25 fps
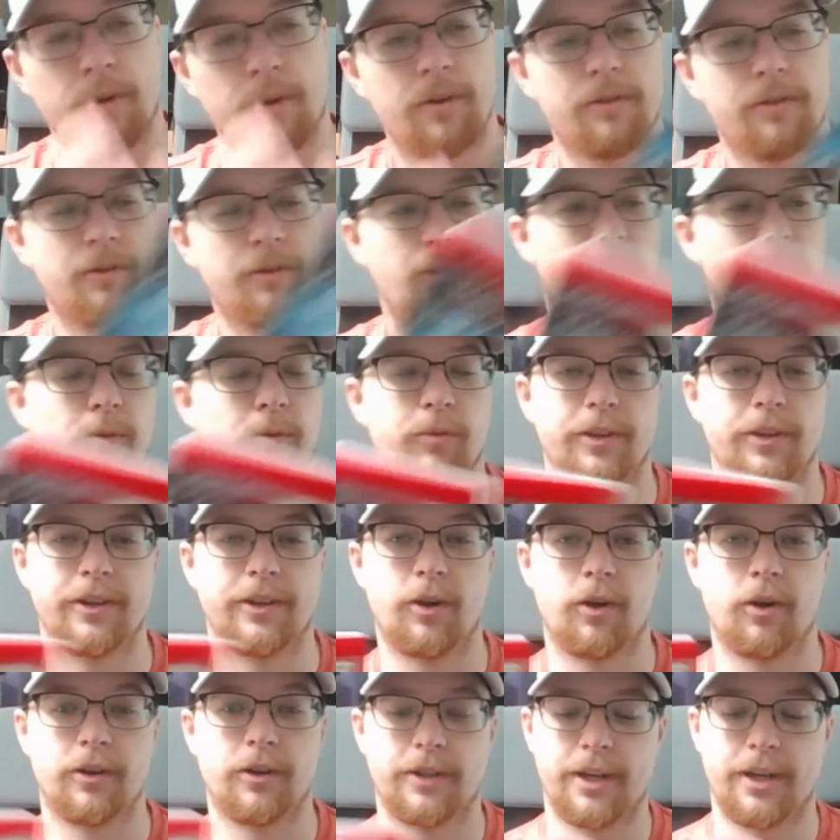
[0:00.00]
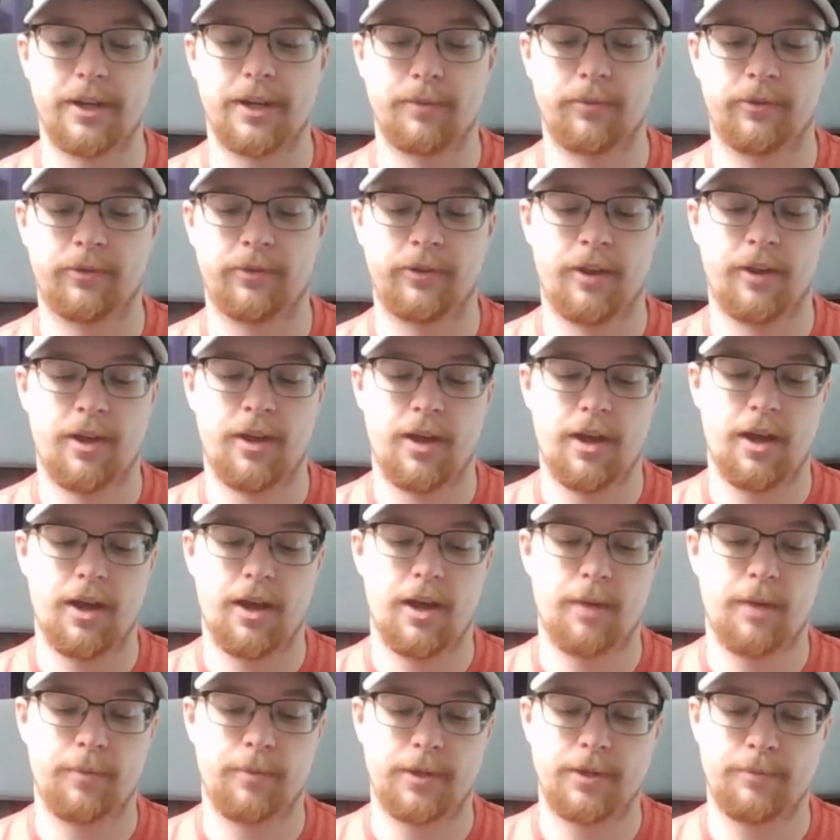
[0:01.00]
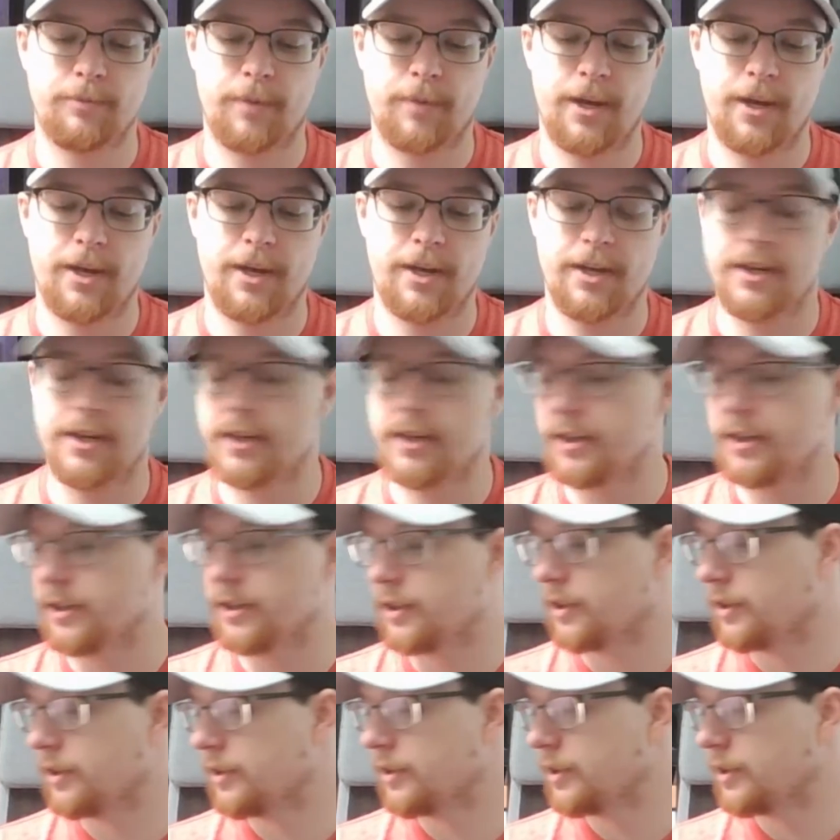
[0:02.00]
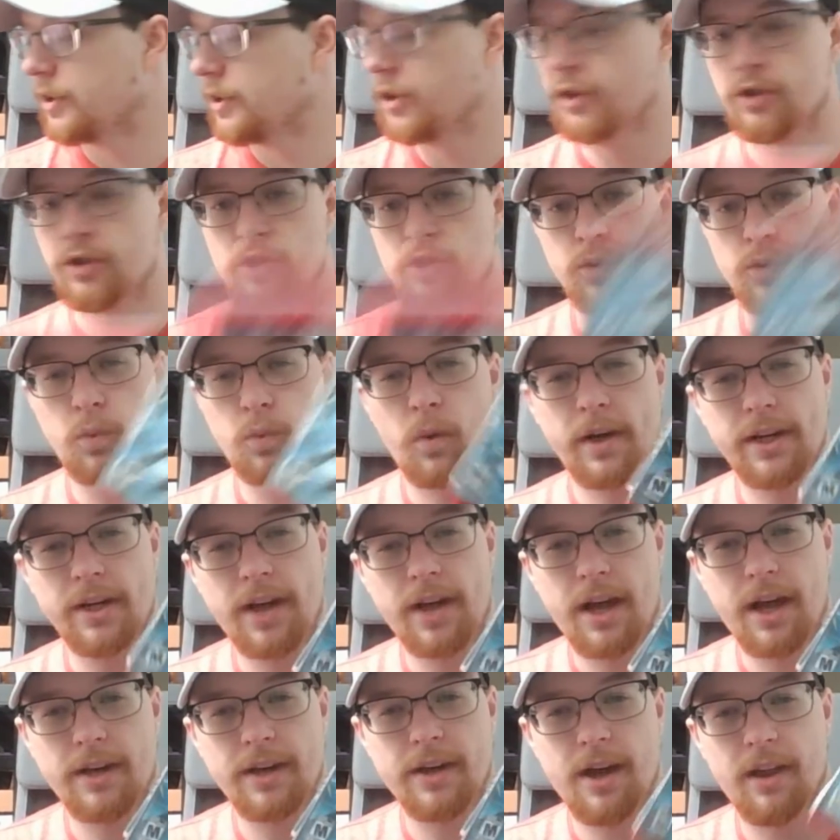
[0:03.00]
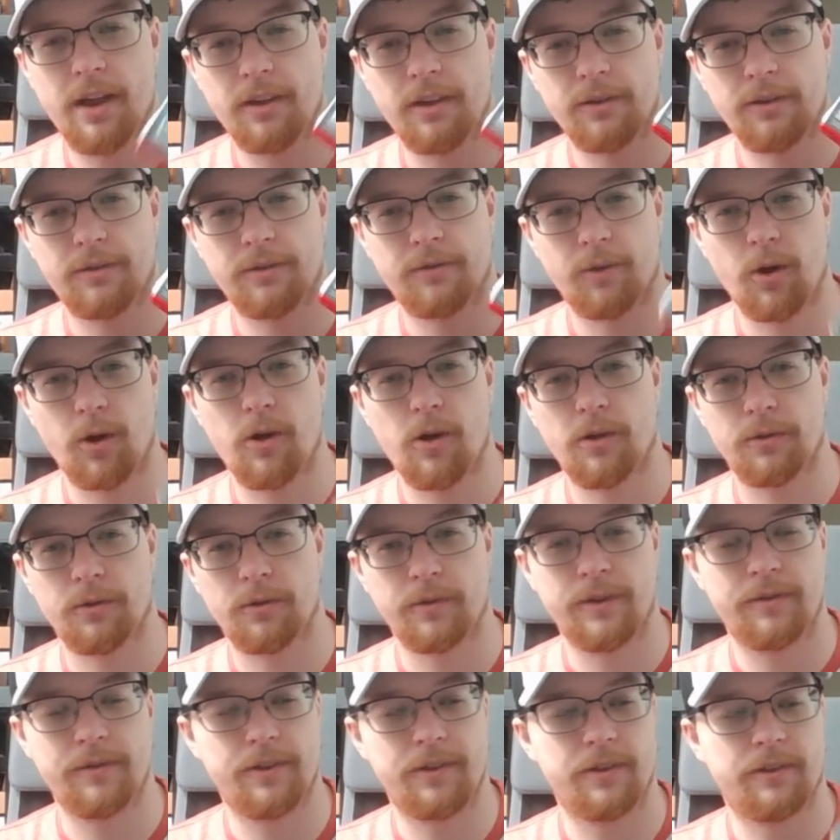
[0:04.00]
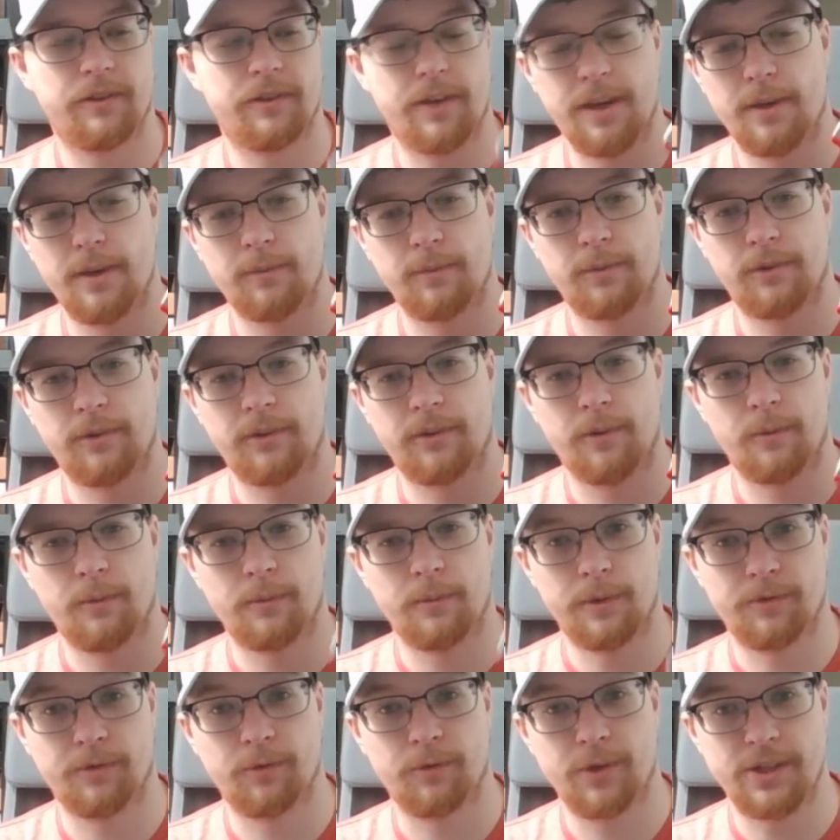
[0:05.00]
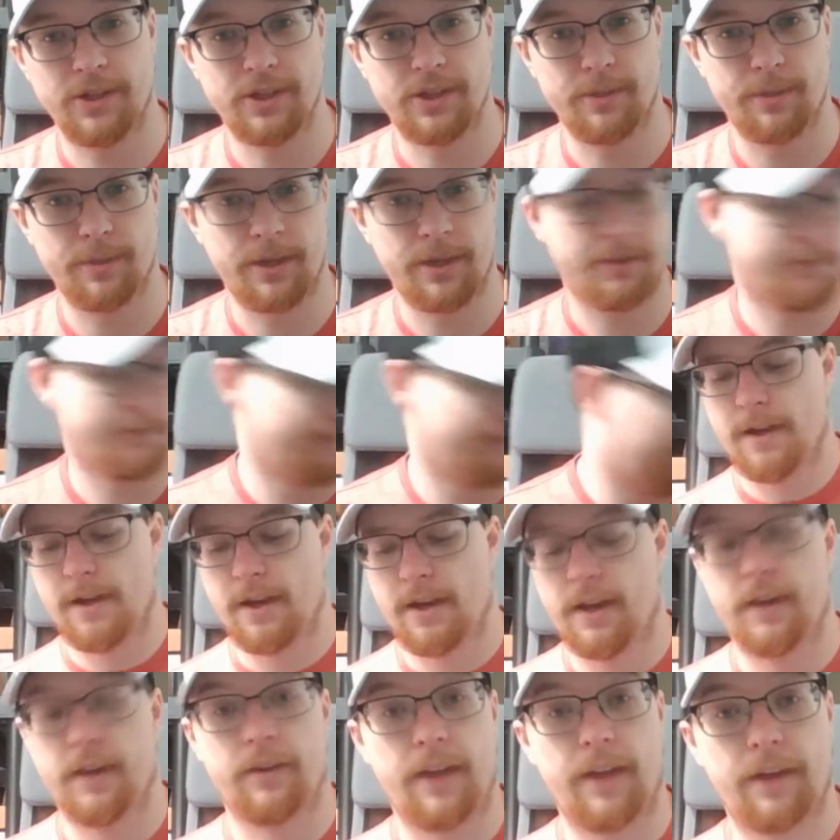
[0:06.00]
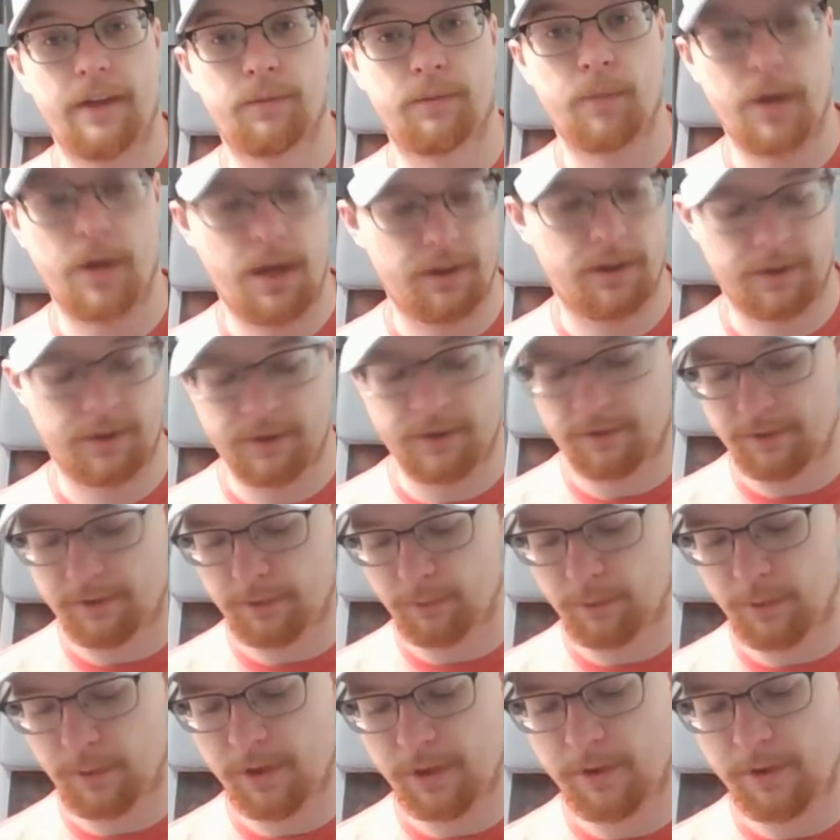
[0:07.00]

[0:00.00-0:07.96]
They're all really hard games, but he paid $29 for all 3 of these games with free shipping. And last but not least is one of the